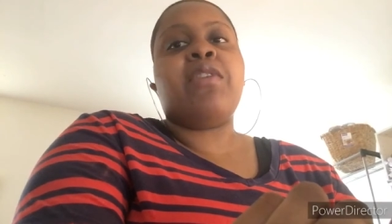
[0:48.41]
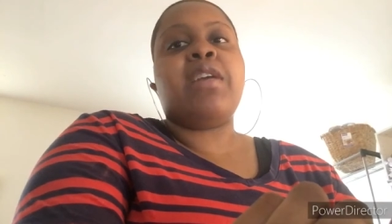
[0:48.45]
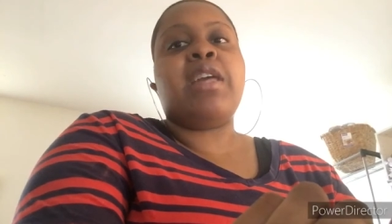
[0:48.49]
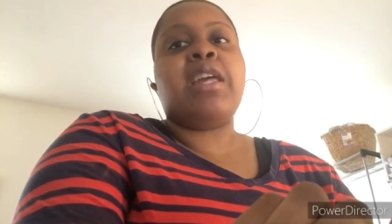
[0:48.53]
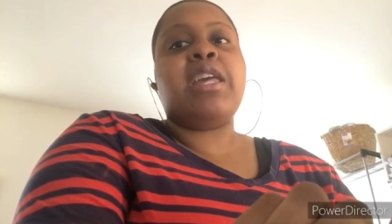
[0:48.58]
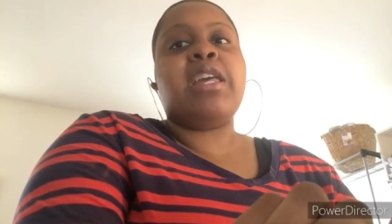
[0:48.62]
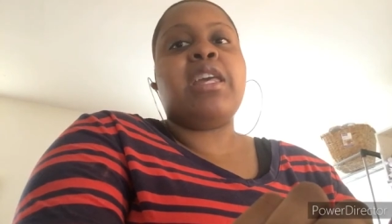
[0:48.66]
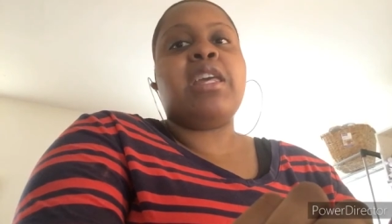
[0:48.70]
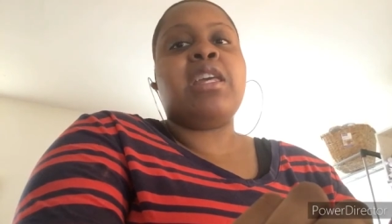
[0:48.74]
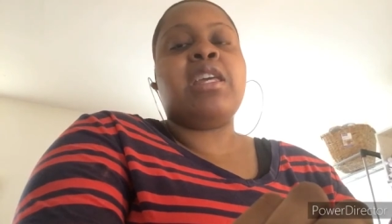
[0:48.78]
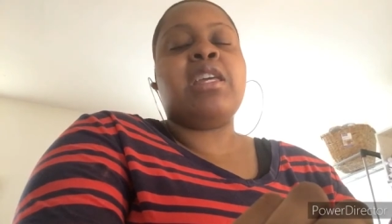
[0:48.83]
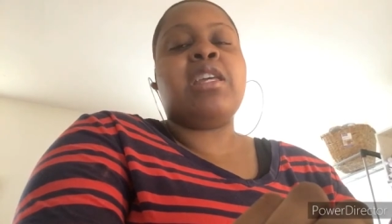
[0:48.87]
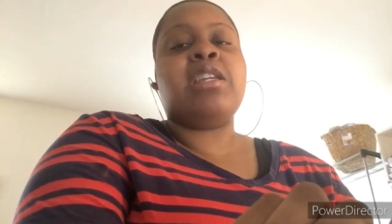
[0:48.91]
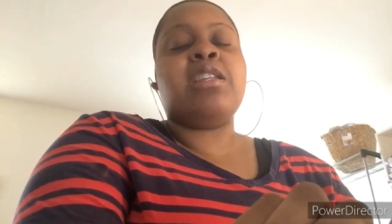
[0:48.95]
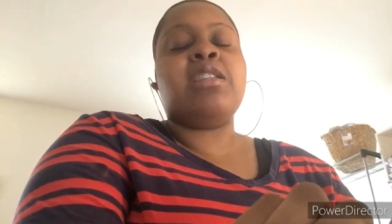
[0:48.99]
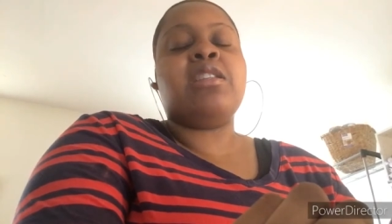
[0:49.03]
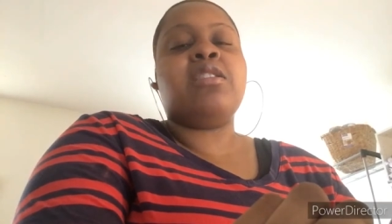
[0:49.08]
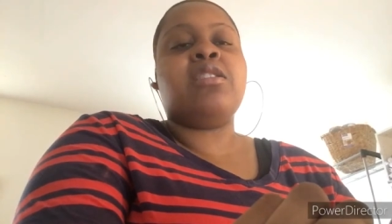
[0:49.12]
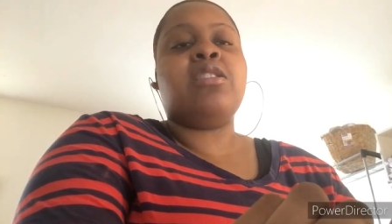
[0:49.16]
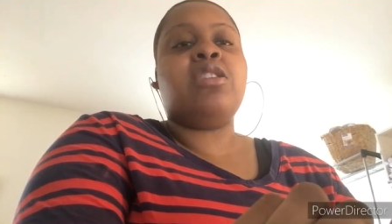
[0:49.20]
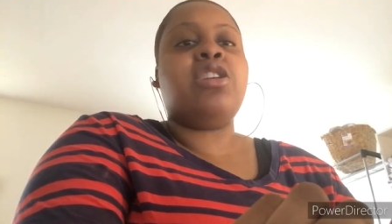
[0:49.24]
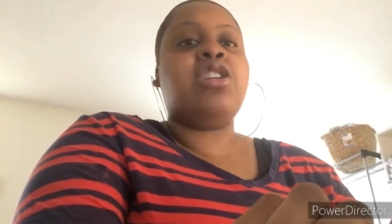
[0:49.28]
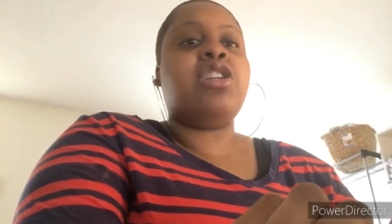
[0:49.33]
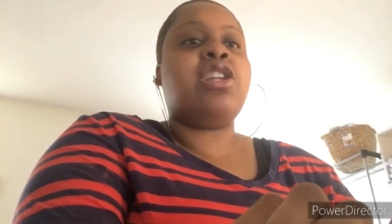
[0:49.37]

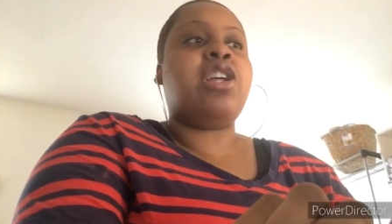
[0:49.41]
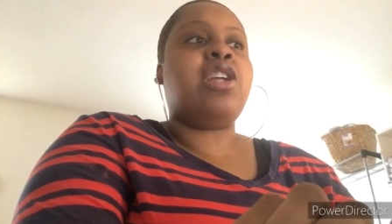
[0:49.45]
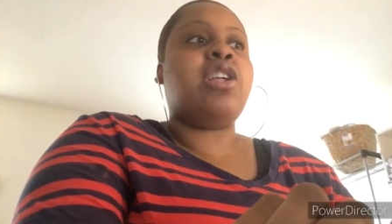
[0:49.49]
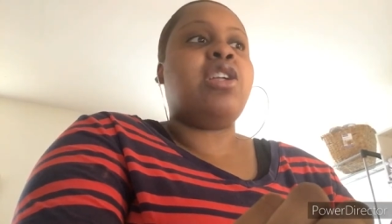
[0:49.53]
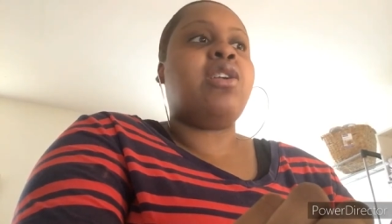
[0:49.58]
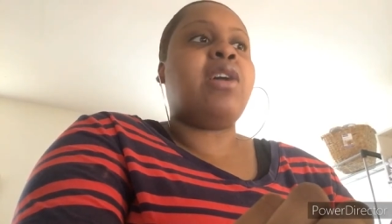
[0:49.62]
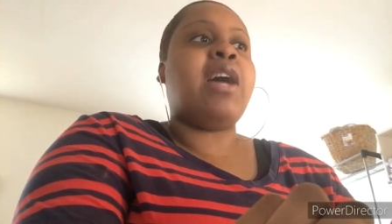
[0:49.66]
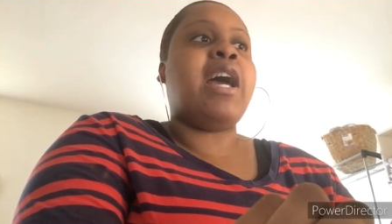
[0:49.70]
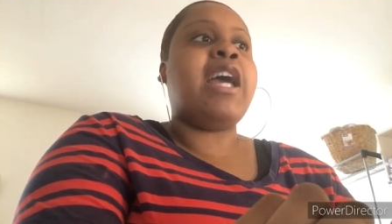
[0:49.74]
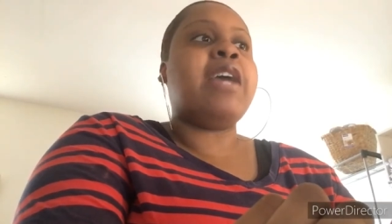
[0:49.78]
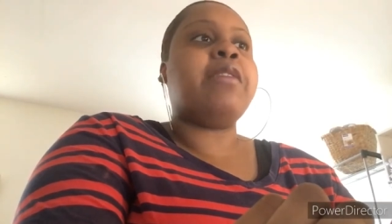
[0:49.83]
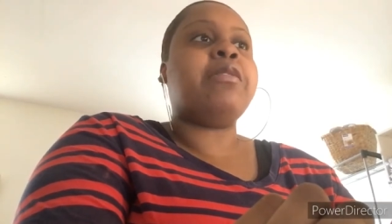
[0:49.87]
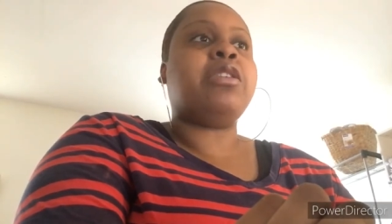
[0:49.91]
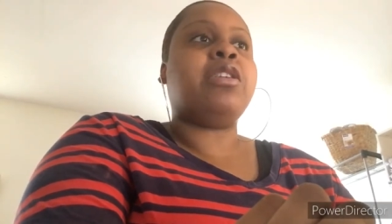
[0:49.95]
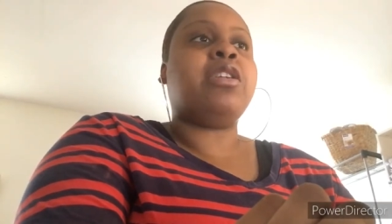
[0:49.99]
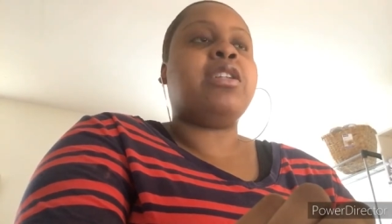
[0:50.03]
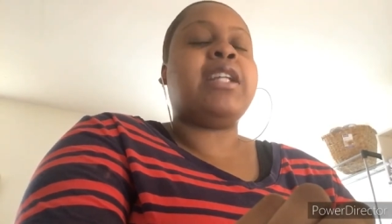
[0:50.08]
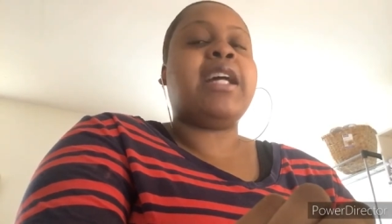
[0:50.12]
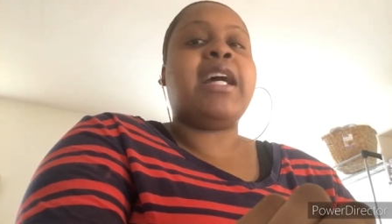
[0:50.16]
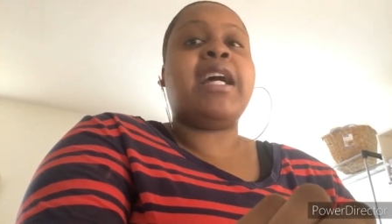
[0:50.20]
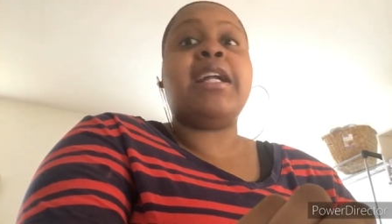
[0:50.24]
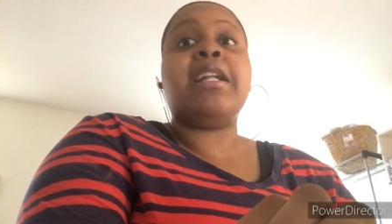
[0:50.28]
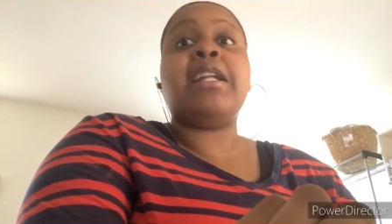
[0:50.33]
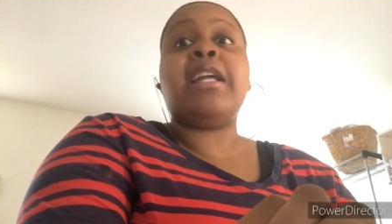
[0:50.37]
and you know i ain't gonna
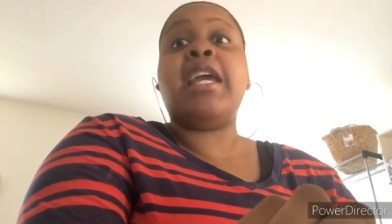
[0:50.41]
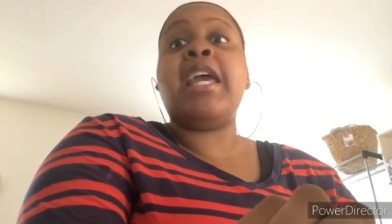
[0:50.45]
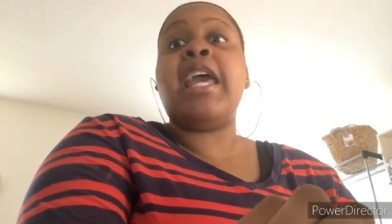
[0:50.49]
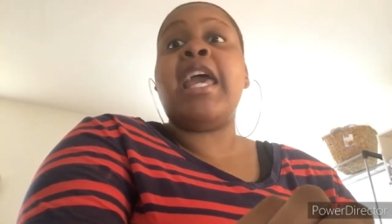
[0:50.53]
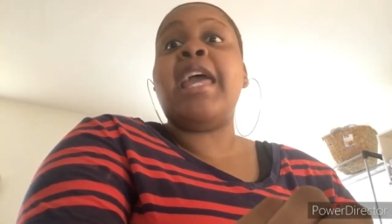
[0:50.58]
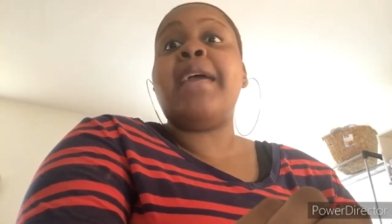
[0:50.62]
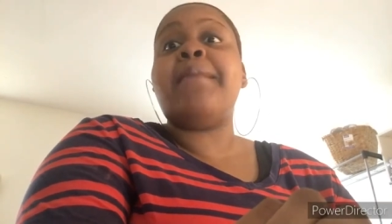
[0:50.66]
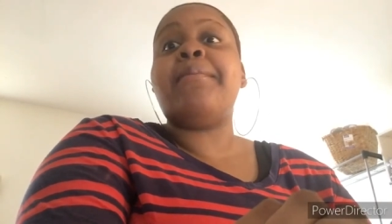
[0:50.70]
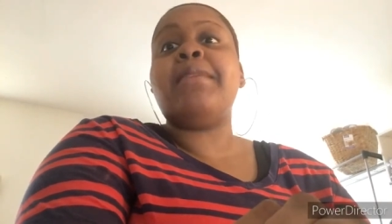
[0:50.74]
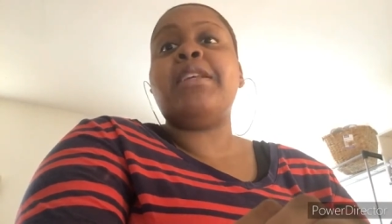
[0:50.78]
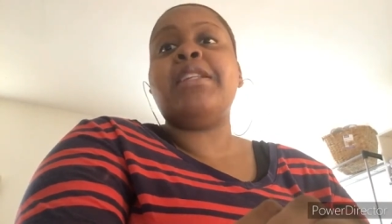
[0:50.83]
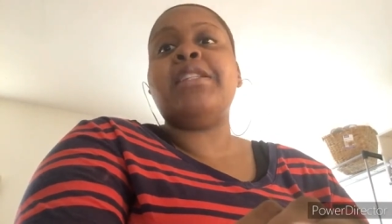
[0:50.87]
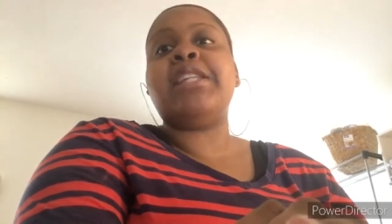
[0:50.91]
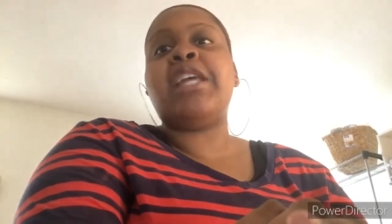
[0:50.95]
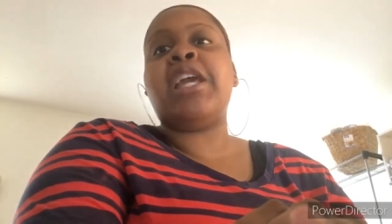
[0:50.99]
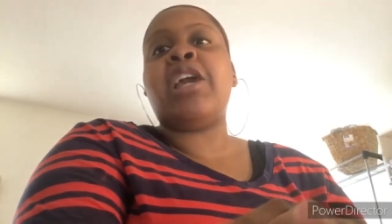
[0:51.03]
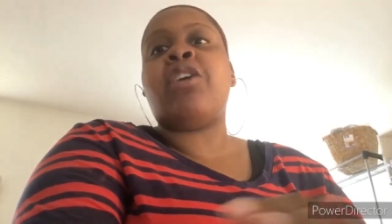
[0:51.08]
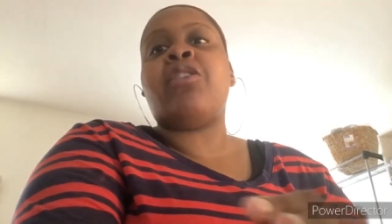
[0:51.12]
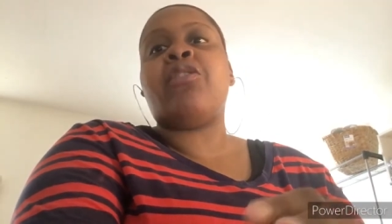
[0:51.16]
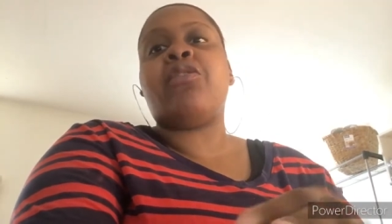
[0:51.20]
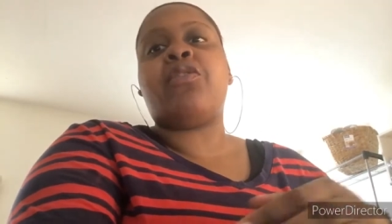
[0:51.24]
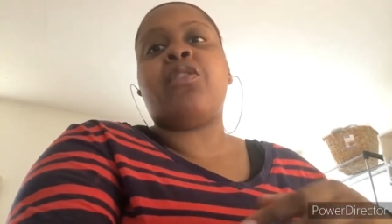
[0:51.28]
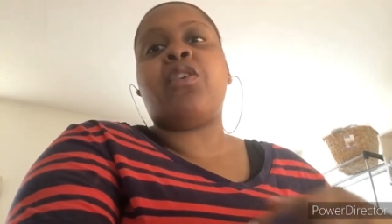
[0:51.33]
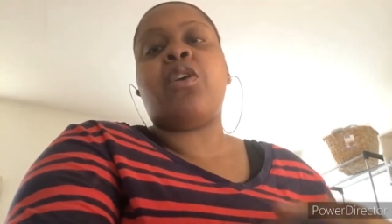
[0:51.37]
lie it had me
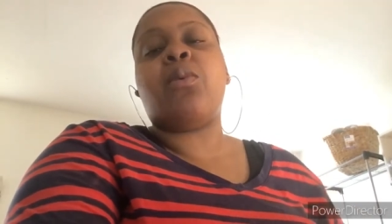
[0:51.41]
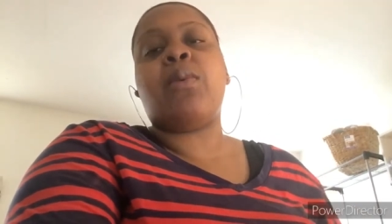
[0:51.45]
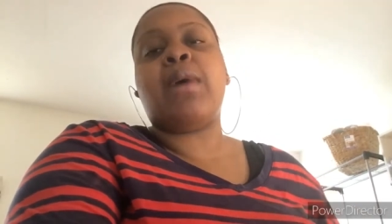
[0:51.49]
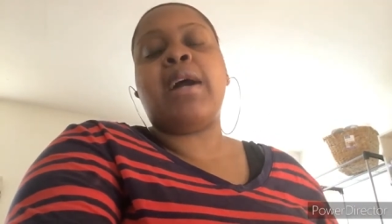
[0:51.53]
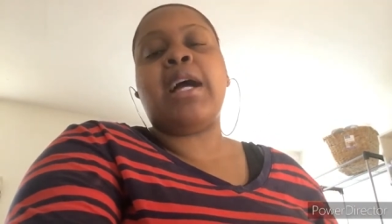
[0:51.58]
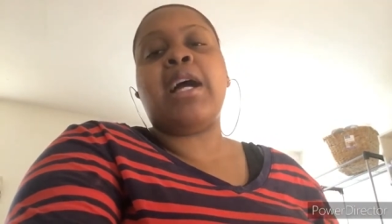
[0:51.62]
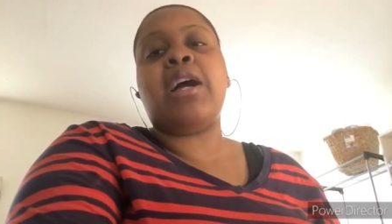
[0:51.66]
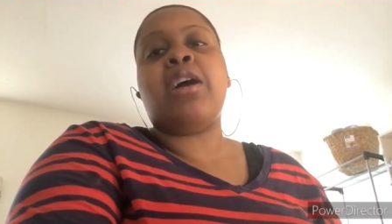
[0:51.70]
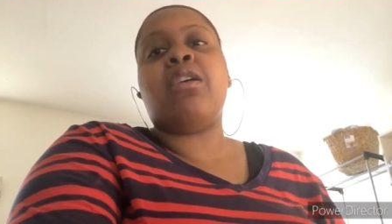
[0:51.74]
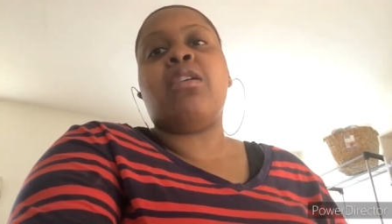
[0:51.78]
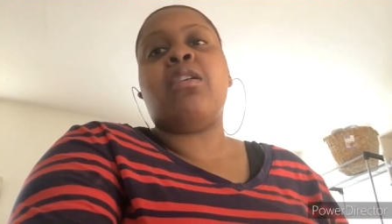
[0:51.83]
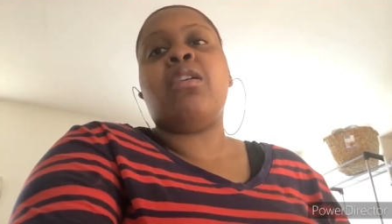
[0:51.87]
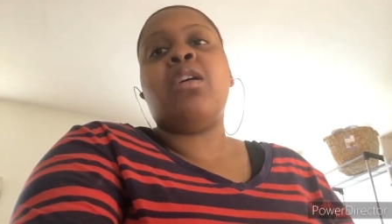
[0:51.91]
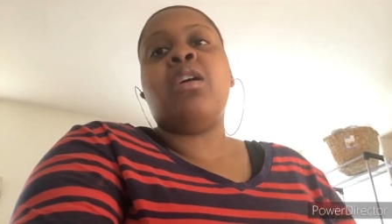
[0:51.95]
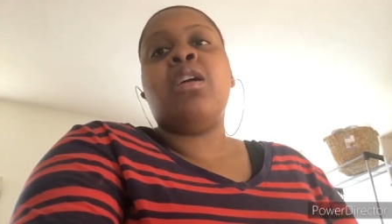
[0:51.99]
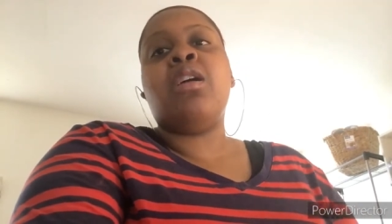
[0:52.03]
down for a while